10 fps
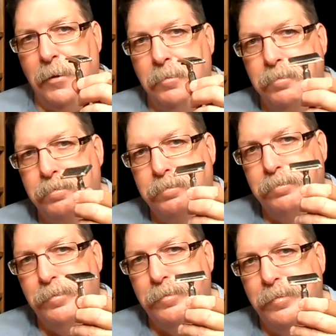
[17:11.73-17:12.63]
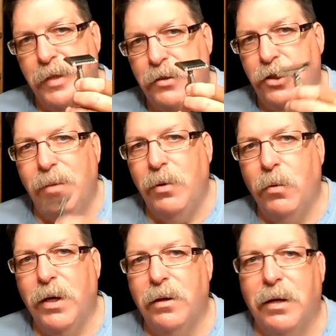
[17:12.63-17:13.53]

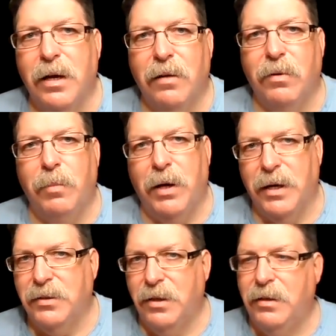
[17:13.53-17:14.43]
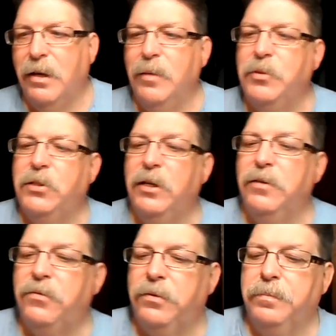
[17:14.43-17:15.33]
JB Weld kind of epoxy type
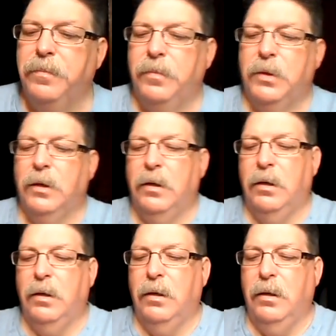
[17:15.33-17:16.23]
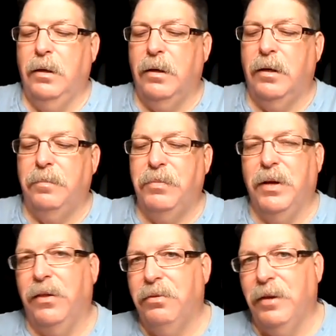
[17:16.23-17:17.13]
stuff.
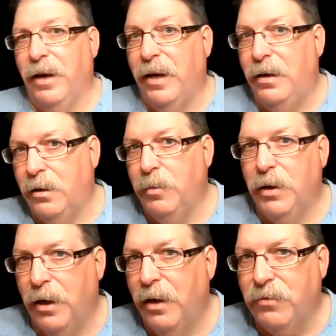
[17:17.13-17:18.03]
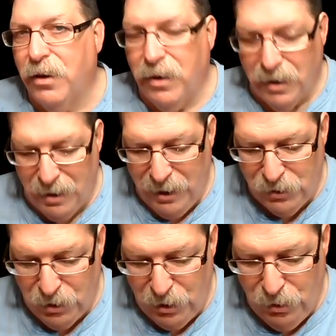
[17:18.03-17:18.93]
I had a little bit left. I
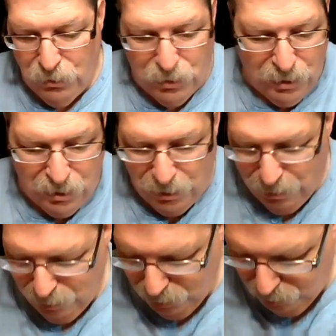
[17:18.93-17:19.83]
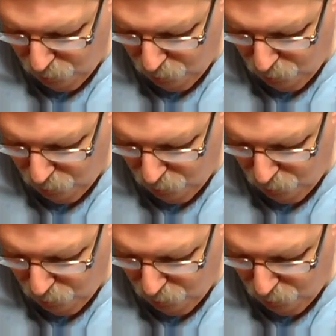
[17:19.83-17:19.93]
think I'd actually used it